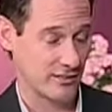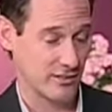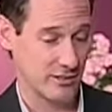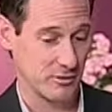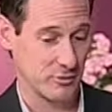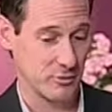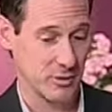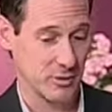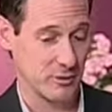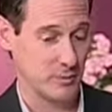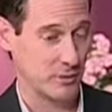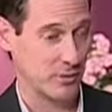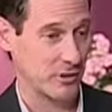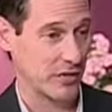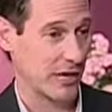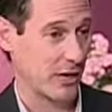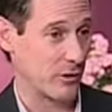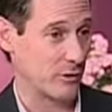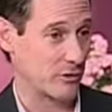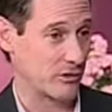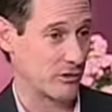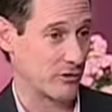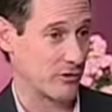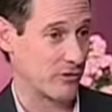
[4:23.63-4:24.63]
The people that I
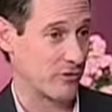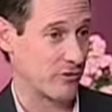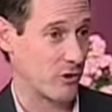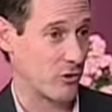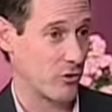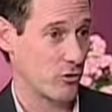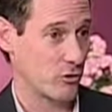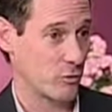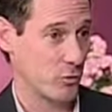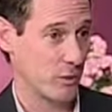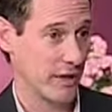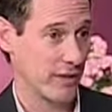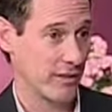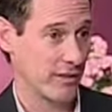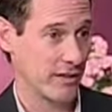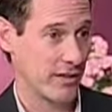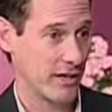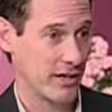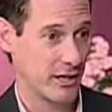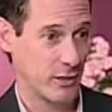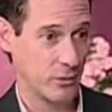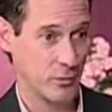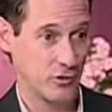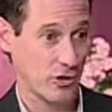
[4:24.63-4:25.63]
was on the phone with,
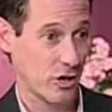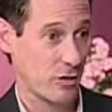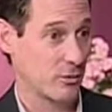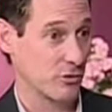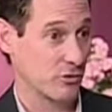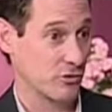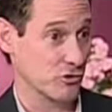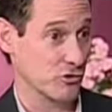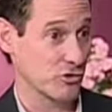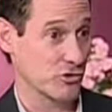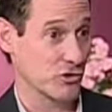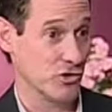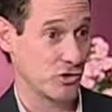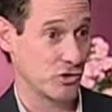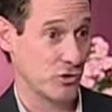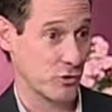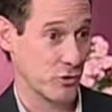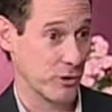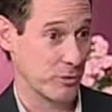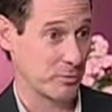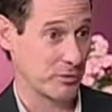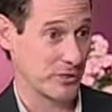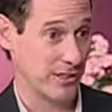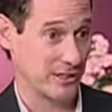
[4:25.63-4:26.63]
it was almost
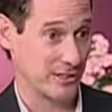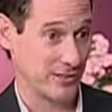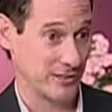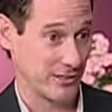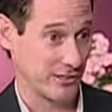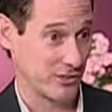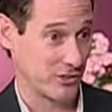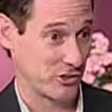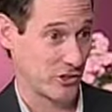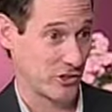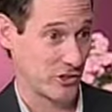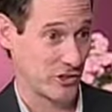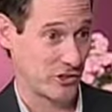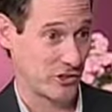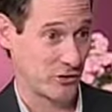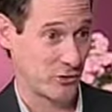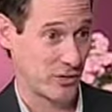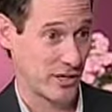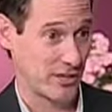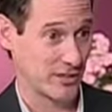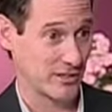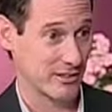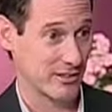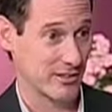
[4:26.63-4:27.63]
scripted, and I started to
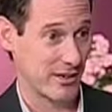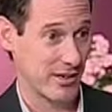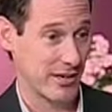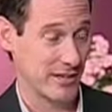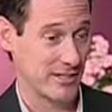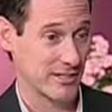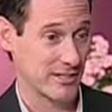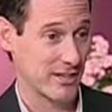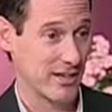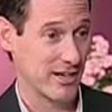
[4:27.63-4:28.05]
recognize